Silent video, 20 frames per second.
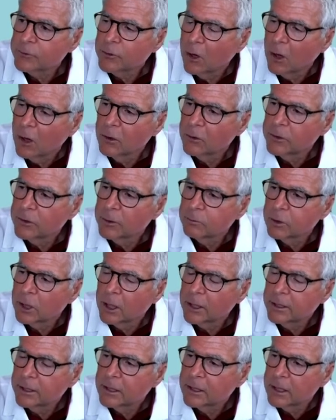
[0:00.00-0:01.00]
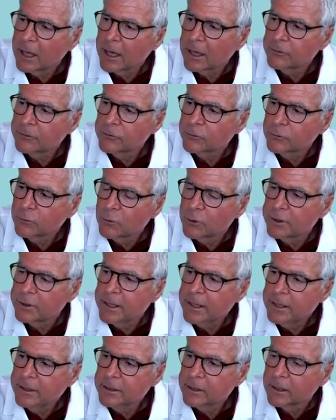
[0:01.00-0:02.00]
all the blood clots
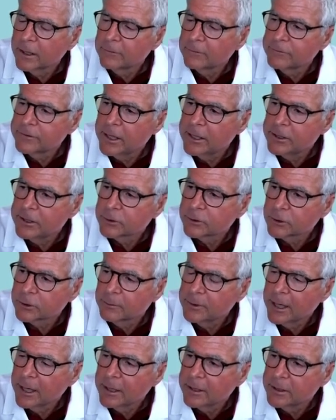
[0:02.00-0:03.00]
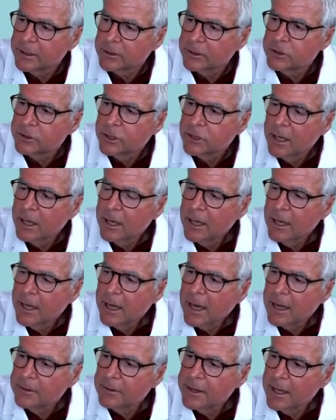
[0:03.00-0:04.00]
within the left atrial appendage,
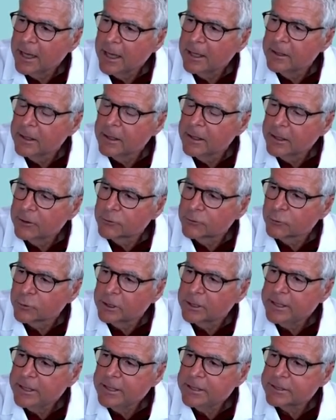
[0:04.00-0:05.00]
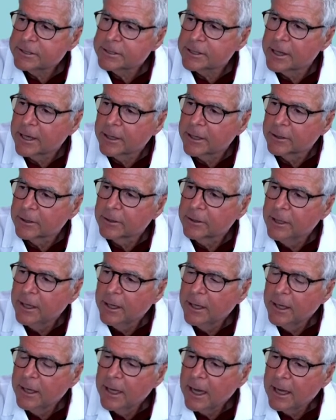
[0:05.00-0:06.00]
and then it's released there,
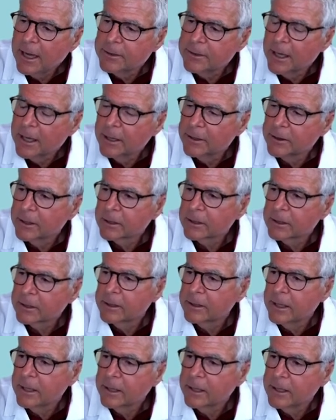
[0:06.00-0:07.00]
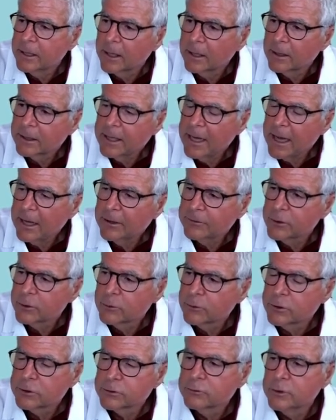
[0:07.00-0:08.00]
and then the, the uh, catheter
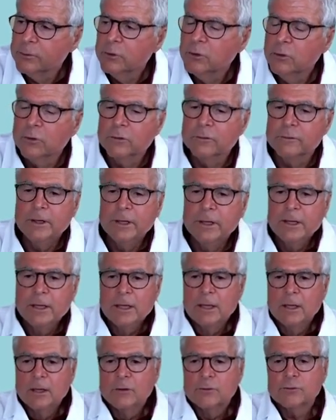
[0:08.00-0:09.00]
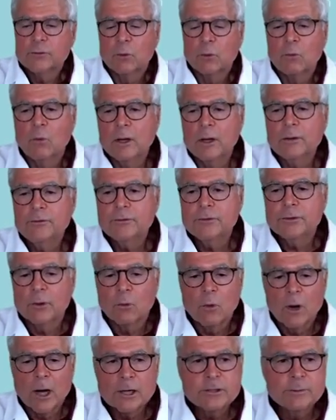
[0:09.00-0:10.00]
is removed. So once the
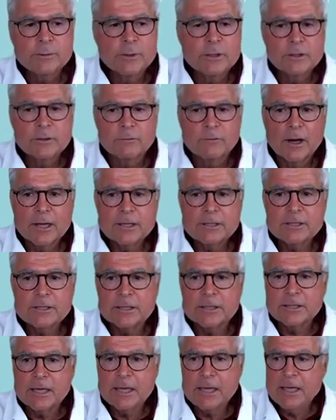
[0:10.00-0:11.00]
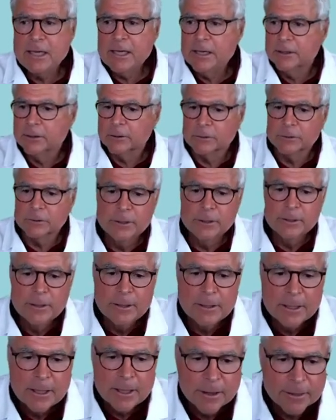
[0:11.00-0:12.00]
Watchman device has healed,
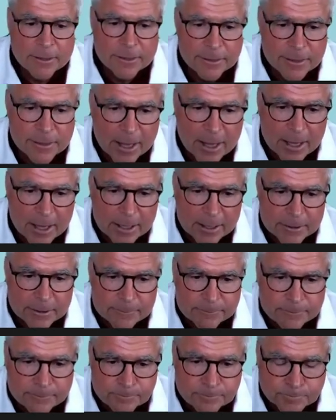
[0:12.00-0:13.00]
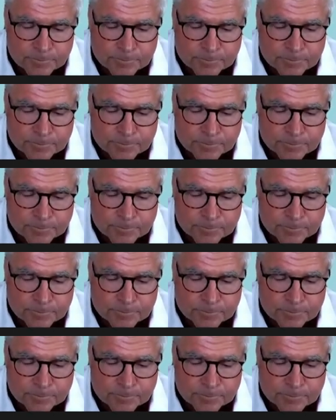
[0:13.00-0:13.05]
then